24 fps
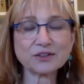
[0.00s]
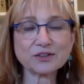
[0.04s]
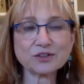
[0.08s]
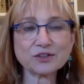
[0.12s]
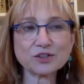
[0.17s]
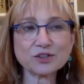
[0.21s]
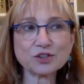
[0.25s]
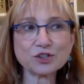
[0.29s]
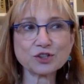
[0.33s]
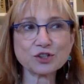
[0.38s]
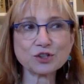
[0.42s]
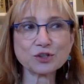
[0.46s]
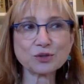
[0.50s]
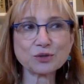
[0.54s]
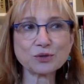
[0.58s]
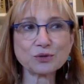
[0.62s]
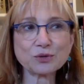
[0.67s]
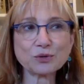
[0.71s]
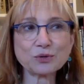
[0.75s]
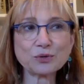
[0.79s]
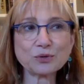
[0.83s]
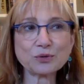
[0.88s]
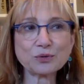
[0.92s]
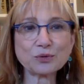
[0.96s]

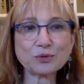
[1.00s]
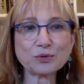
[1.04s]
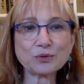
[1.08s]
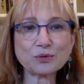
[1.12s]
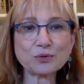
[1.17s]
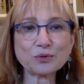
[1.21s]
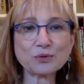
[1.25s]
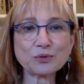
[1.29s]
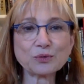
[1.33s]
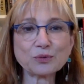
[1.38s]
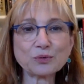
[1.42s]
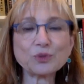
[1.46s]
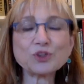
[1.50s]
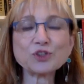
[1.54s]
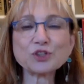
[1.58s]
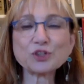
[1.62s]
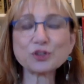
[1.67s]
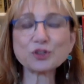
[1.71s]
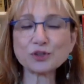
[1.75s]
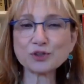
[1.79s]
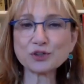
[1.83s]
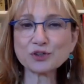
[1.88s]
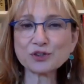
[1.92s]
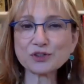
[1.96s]
to
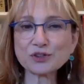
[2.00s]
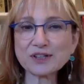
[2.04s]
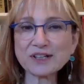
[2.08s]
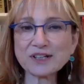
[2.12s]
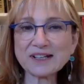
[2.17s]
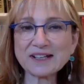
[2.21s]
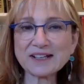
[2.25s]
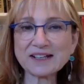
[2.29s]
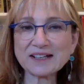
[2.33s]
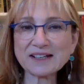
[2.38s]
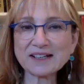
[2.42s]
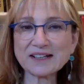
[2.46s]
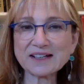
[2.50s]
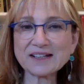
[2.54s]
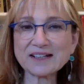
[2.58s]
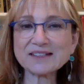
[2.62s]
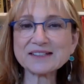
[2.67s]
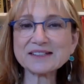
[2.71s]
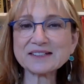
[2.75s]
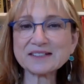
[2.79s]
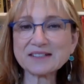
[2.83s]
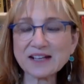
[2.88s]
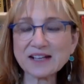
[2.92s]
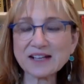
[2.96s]
return
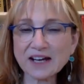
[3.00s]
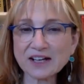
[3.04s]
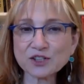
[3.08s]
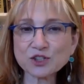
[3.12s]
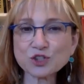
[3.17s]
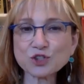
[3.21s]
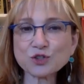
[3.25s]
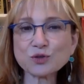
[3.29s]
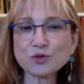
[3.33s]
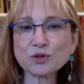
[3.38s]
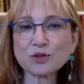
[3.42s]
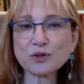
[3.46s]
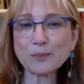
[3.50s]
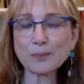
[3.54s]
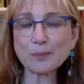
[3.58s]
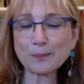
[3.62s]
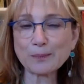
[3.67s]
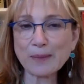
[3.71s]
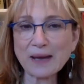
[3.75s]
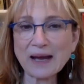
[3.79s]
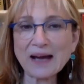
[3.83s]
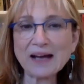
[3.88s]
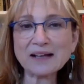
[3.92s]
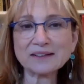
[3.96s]
its natural
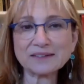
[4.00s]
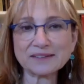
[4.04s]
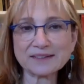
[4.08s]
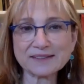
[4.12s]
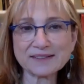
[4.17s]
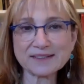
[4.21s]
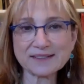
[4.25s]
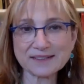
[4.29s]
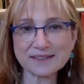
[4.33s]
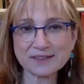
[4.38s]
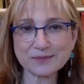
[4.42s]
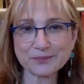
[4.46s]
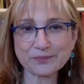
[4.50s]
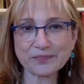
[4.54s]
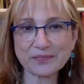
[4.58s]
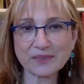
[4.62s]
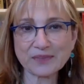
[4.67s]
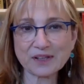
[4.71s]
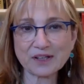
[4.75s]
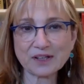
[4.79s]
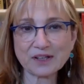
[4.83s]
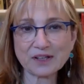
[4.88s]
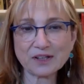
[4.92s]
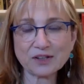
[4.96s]
balance
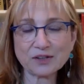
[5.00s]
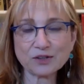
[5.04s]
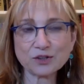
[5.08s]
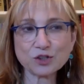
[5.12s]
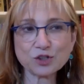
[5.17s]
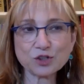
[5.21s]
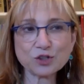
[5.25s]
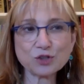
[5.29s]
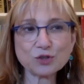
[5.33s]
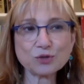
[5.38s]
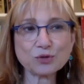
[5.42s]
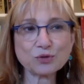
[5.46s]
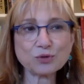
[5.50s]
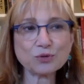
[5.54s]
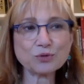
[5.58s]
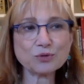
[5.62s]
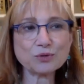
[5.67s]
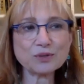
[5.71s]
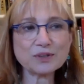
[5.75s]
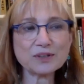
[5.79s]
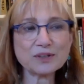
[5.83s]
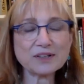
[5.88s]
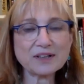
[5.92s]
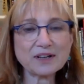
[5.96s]
to
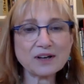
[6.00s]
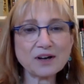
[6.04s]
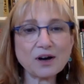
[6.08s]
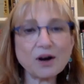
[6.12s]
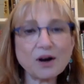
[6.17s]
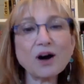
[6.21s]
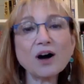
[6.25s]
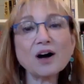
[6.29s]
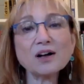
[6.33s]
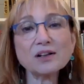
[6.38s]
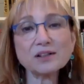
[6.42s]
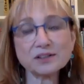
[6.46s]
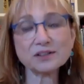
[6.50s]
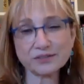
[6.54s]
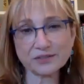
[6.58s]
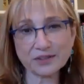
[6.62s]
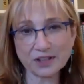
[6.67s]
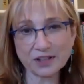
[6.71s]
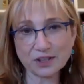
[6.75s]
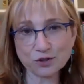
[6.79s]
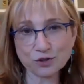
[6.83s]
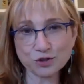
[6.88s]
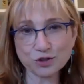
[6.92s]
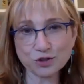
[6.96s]
all of
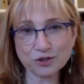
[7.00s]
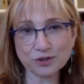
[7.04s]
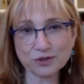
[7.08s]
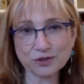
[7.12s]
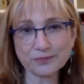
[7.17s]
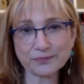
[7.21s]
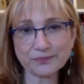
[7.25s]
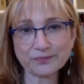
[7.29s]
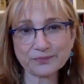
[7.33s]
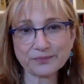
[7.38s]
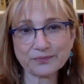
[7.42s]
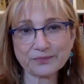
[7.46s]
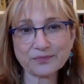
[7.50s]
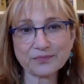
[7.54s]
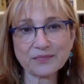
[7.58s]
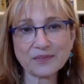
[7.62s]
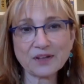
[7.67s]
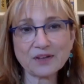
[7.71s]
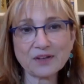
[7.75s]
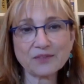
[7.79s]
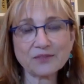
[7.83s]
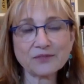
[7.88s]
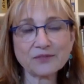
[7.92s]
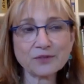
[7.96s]
nature
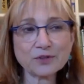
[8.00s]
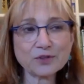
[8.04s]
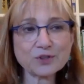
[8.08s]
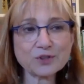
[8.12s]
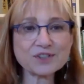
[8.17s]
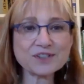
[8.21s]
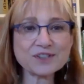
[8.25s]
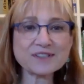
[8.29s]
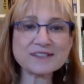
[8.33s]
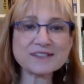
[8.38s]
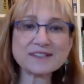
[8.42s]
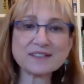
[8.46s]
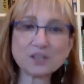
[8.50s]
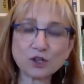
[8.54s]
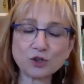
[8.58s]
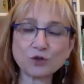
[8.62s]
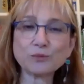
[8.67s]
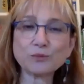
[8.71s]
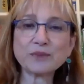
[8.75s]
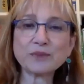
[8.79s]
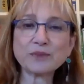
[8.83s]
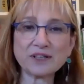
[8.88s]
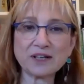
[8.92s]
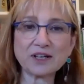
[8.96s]
versus
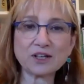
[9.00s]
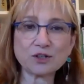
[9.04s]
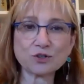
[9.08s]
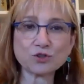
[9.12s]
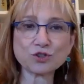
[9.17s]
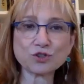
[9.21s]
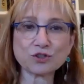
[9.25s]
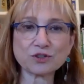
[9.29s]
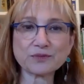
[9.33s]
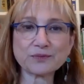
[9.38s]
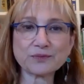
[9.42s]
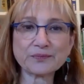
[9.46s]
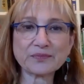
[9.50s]
human nature.